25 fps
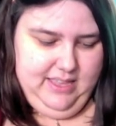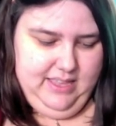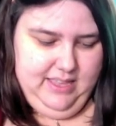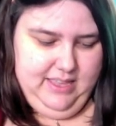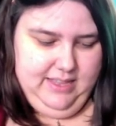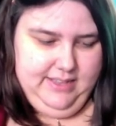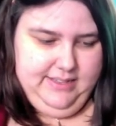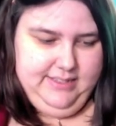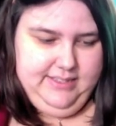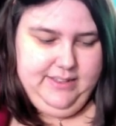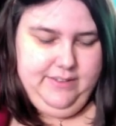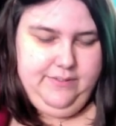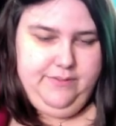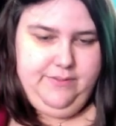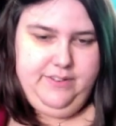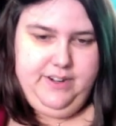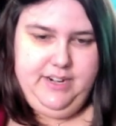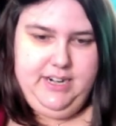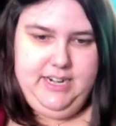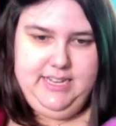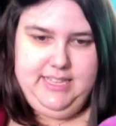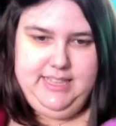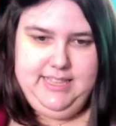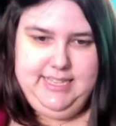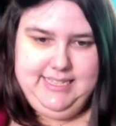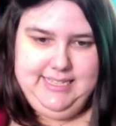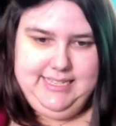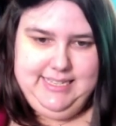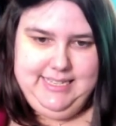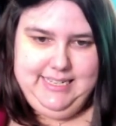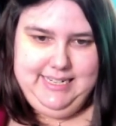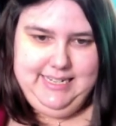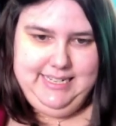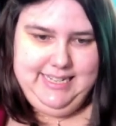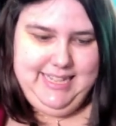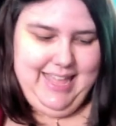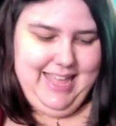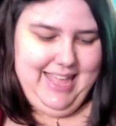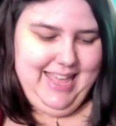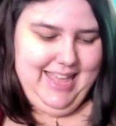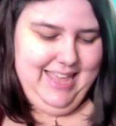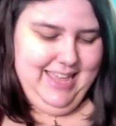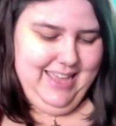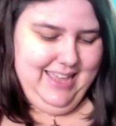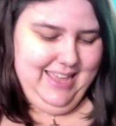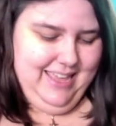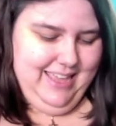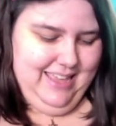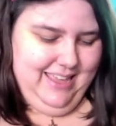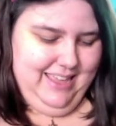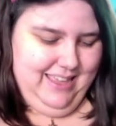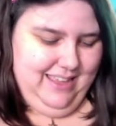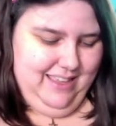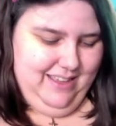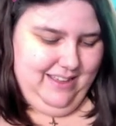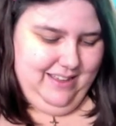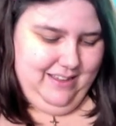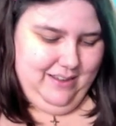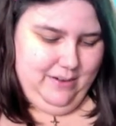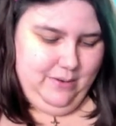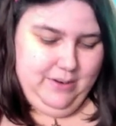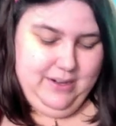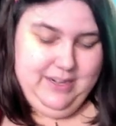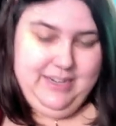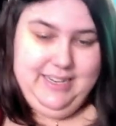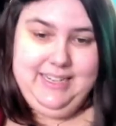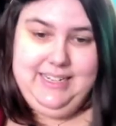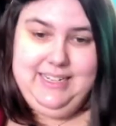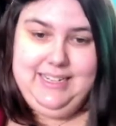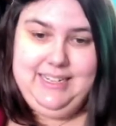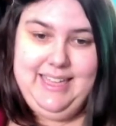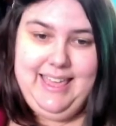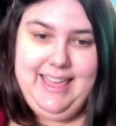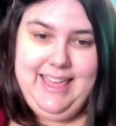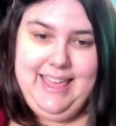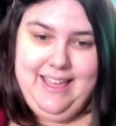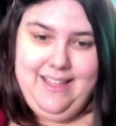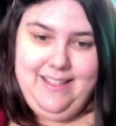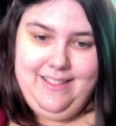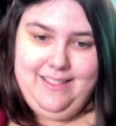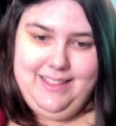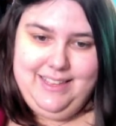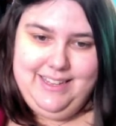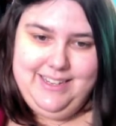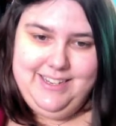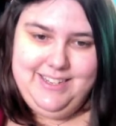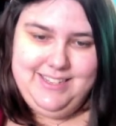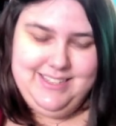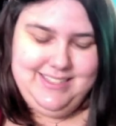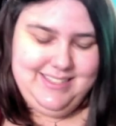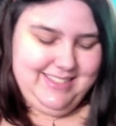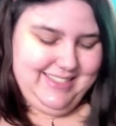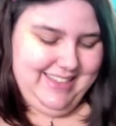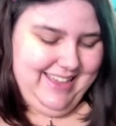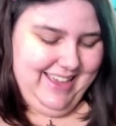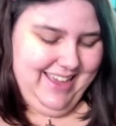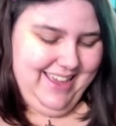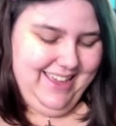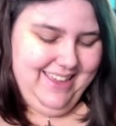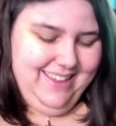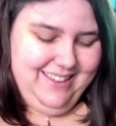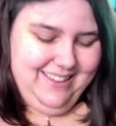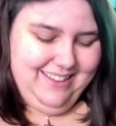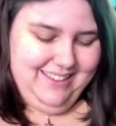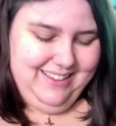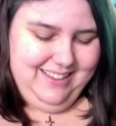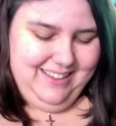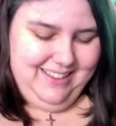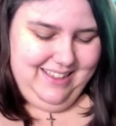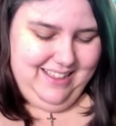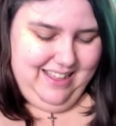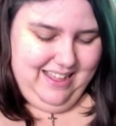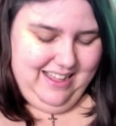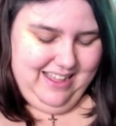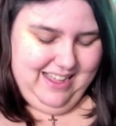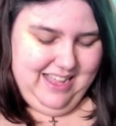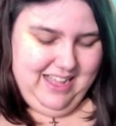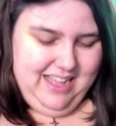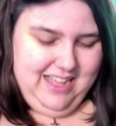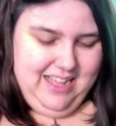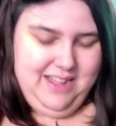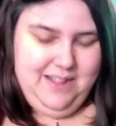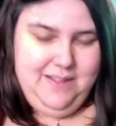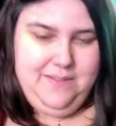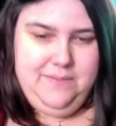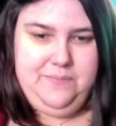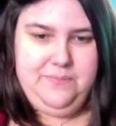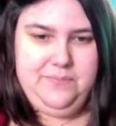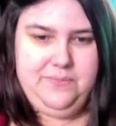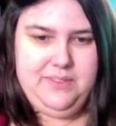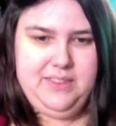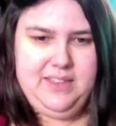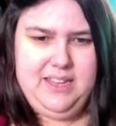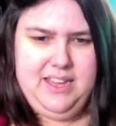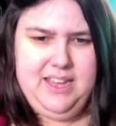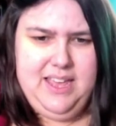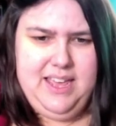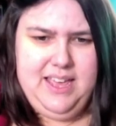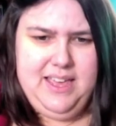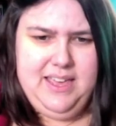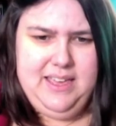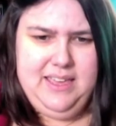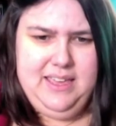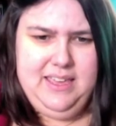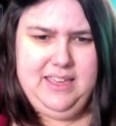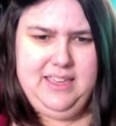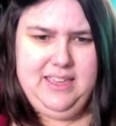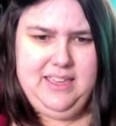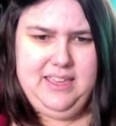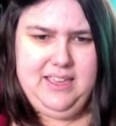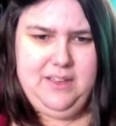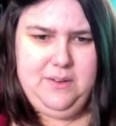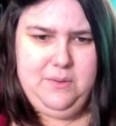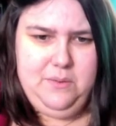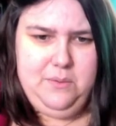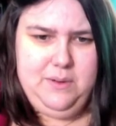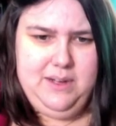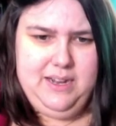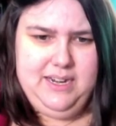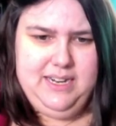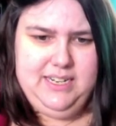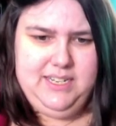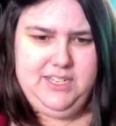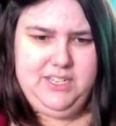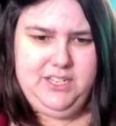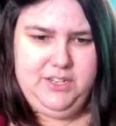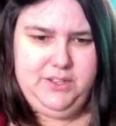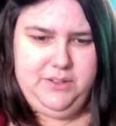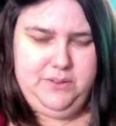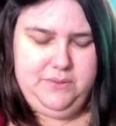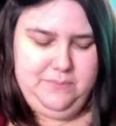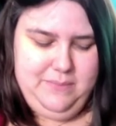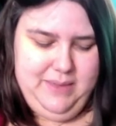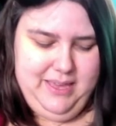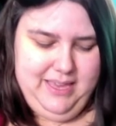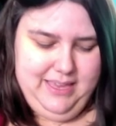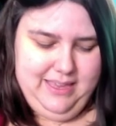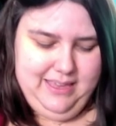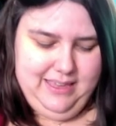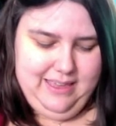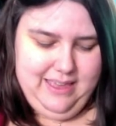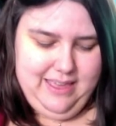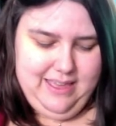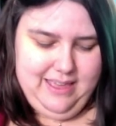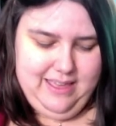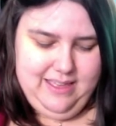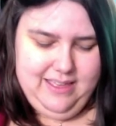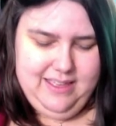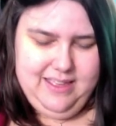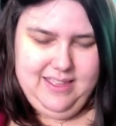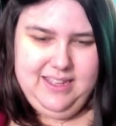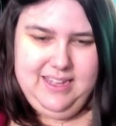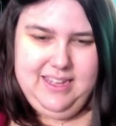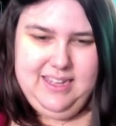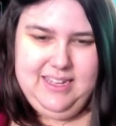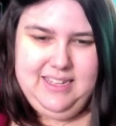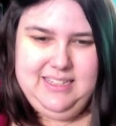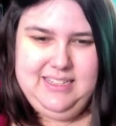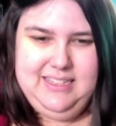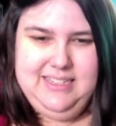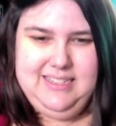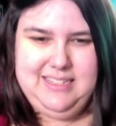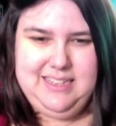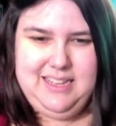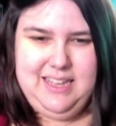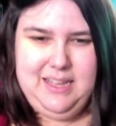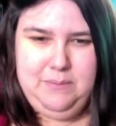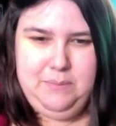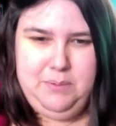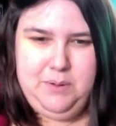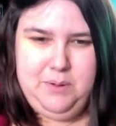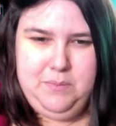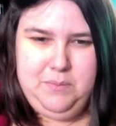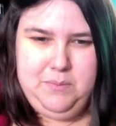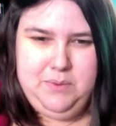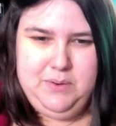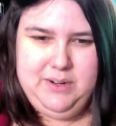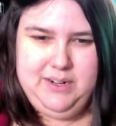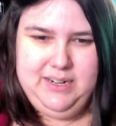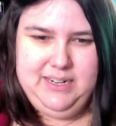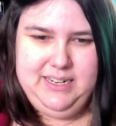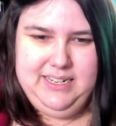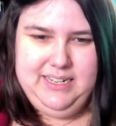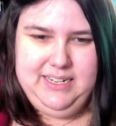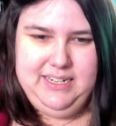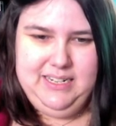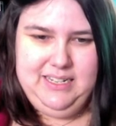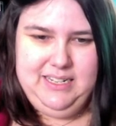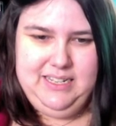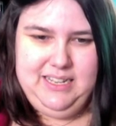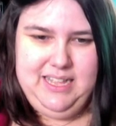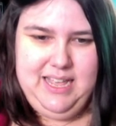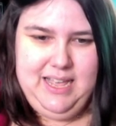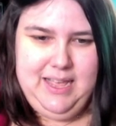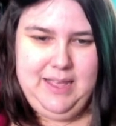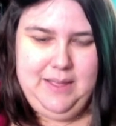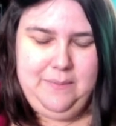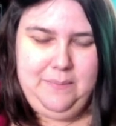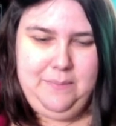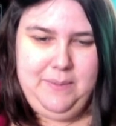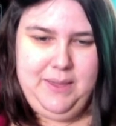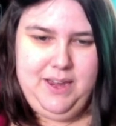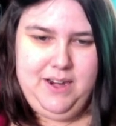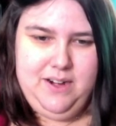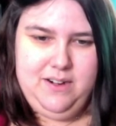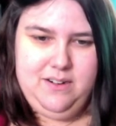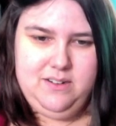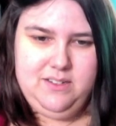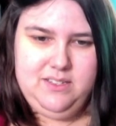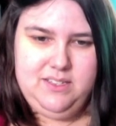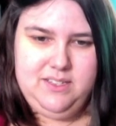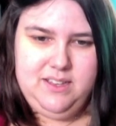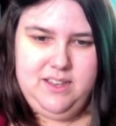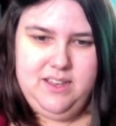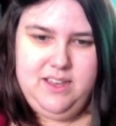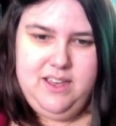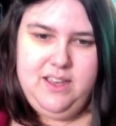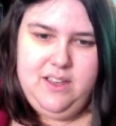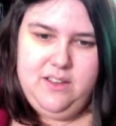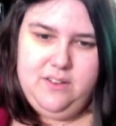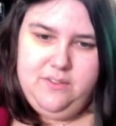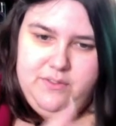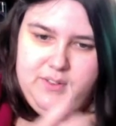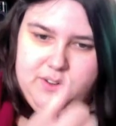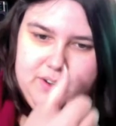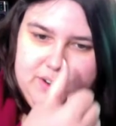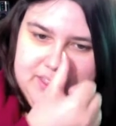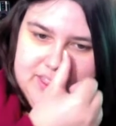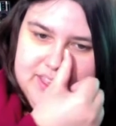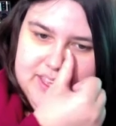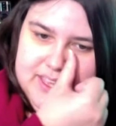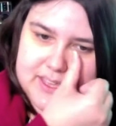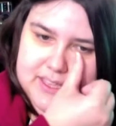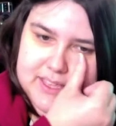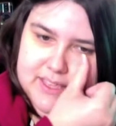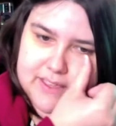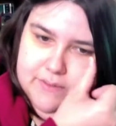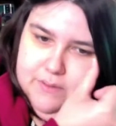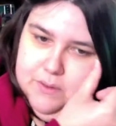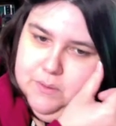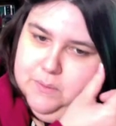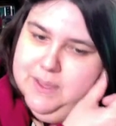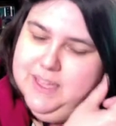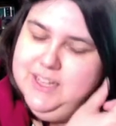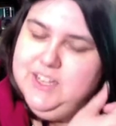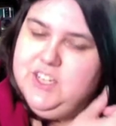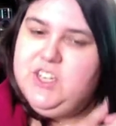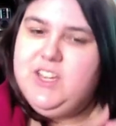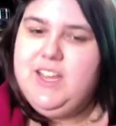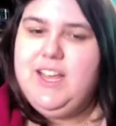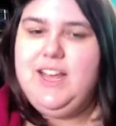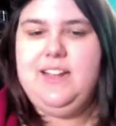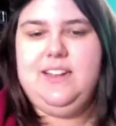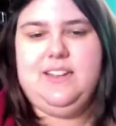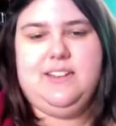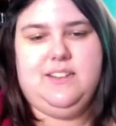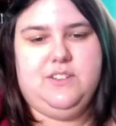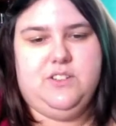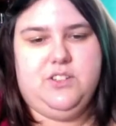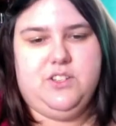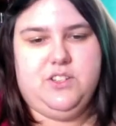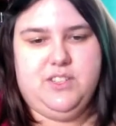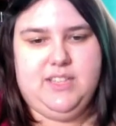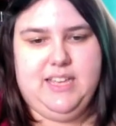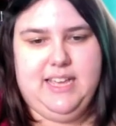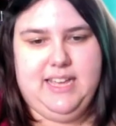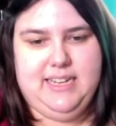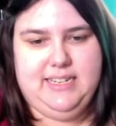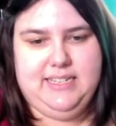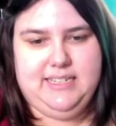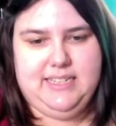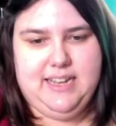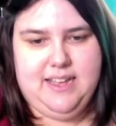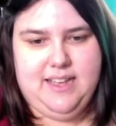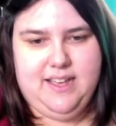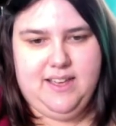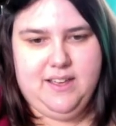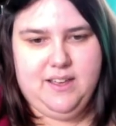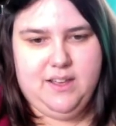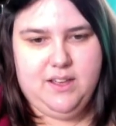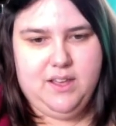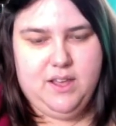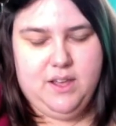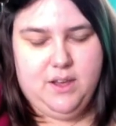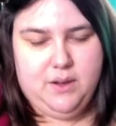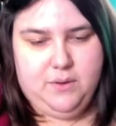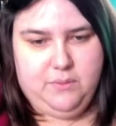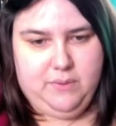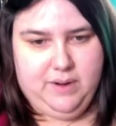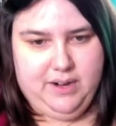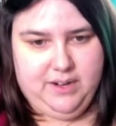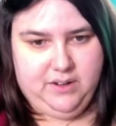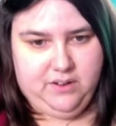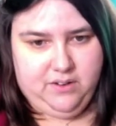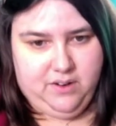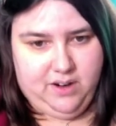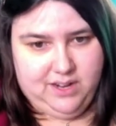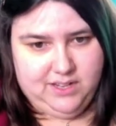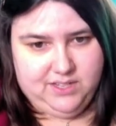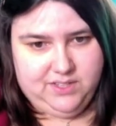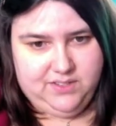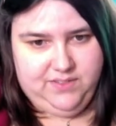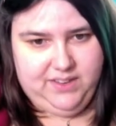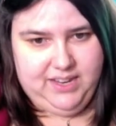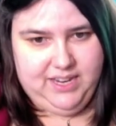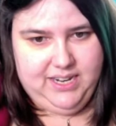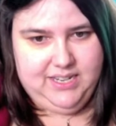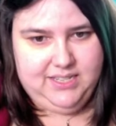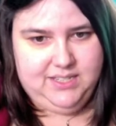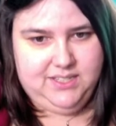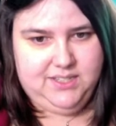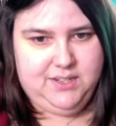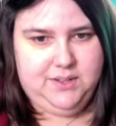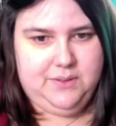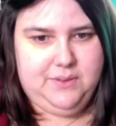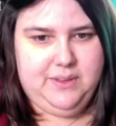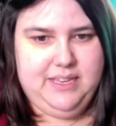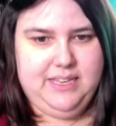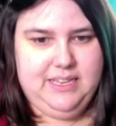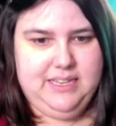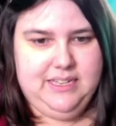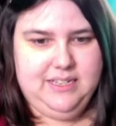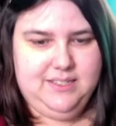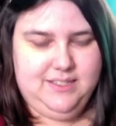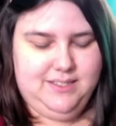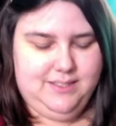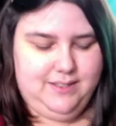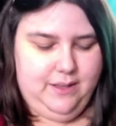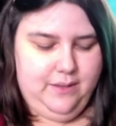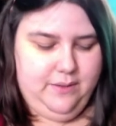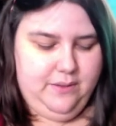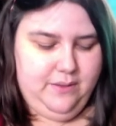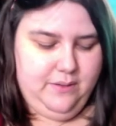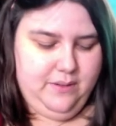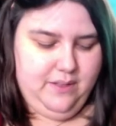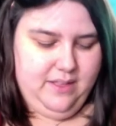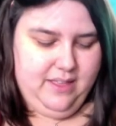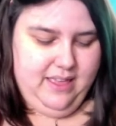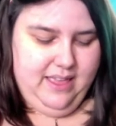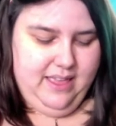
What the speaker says: except for this little guy, or little gal I should say. I wanted to make at least a couple more little bears for the giveaway challenge that Red Cross Fade is doing. So